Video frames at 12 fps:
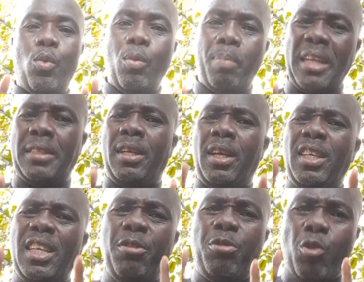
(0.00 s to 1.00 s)
But
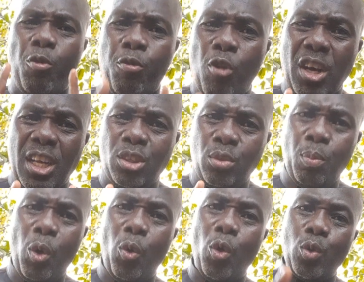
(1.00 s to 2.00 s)
if you focus
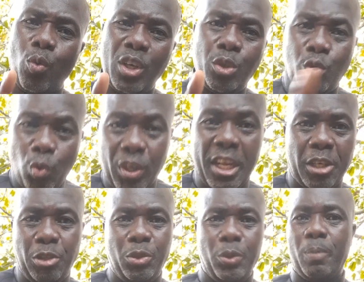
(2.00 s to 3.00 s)
more on what you can
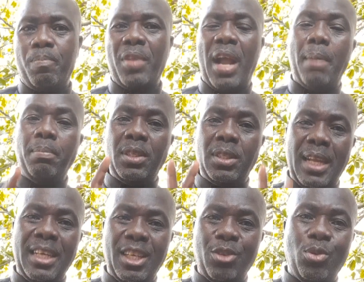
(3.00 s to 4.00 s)
do, I'm
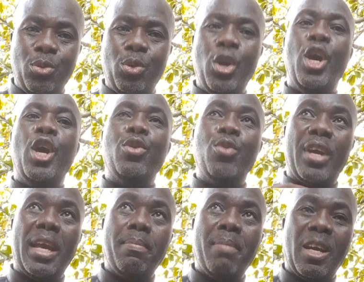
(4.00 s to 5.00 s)
telling you, you
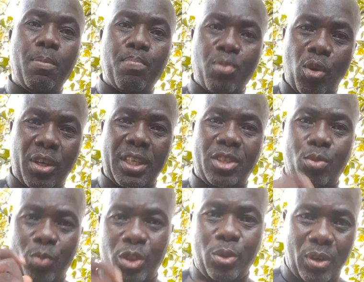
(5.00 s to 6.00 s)
can make progress
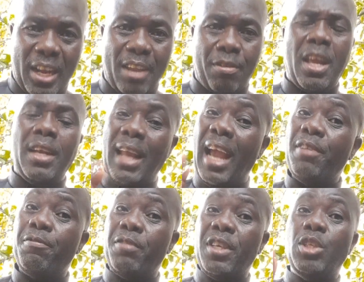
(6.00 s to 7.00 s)
with your life.
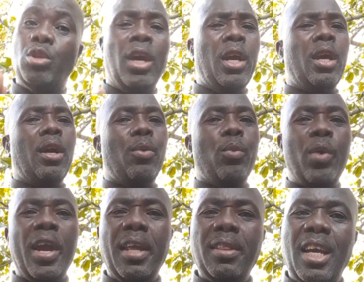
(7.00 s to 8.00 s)
Life is,
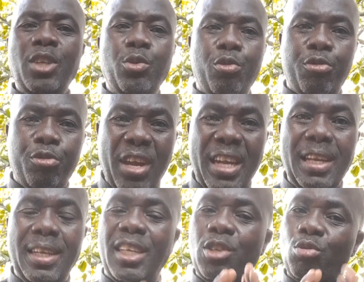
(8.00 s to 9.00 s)
whether you fail
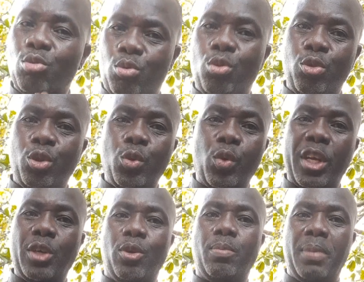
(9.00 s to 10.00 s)
in school, you
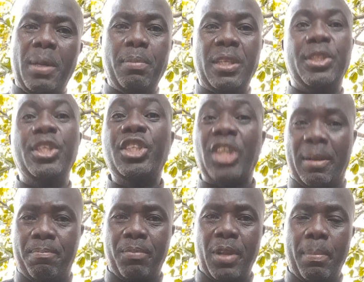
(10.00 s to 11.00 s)
cannot blame the teacher
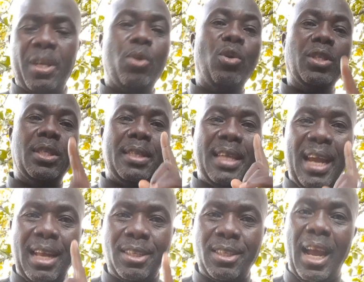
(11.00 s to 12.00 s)
because there
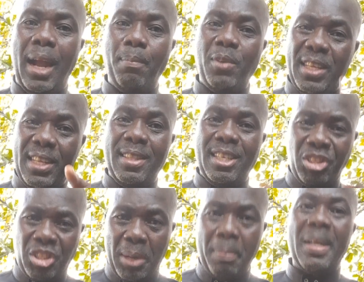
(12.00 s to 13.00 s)
are some in the
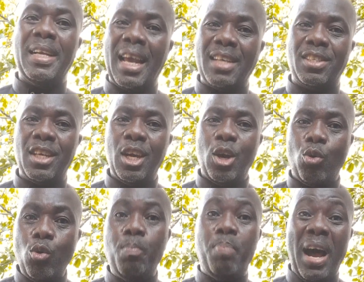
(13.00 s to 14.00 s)
same class
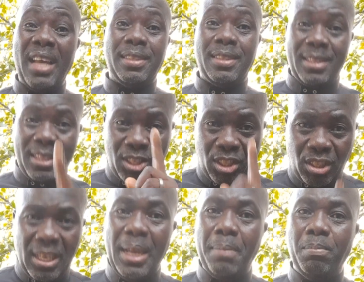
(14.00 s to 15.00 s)
who passed the
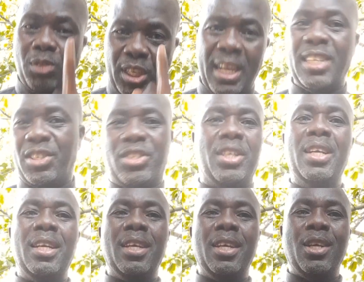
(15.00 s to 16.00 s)
same test.
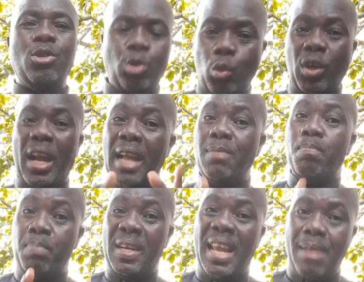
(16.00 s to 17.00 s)
So you can't
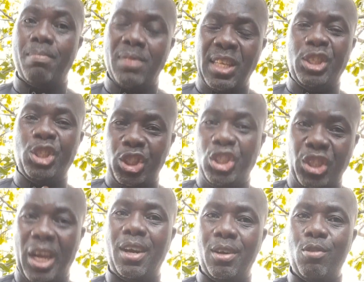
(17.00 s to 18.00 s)
blame the
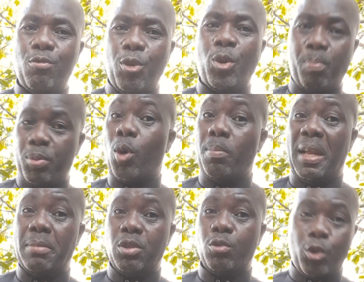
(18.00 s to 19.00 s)
teacher for your
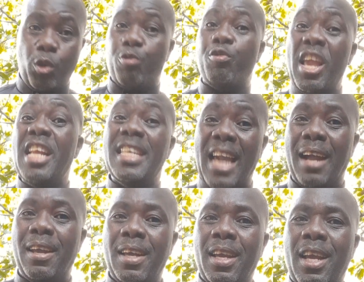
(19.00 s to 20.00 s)
problems, for your failure.
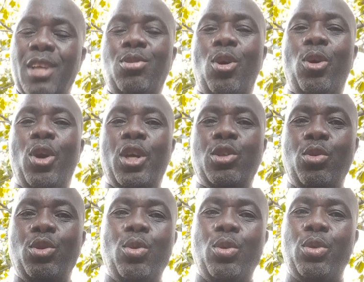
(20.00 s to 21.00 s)
So
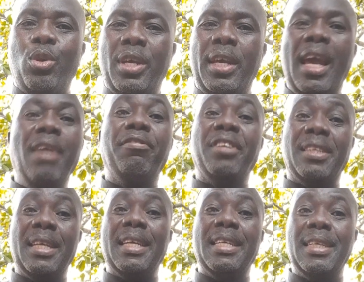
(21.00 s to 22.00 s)

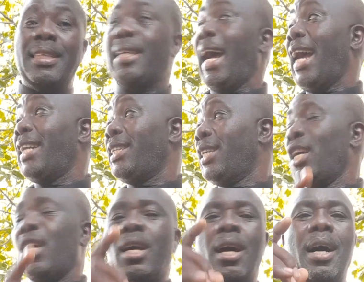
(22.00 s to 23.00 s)
everything is entirely,
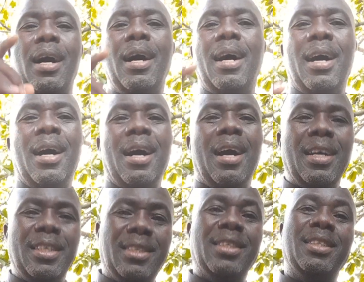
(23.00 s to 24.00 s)

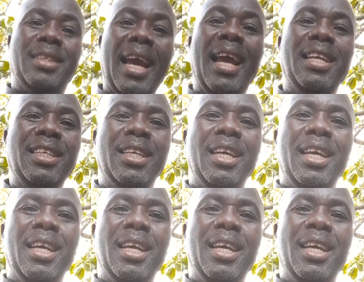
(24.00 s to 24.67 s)
it's entirely,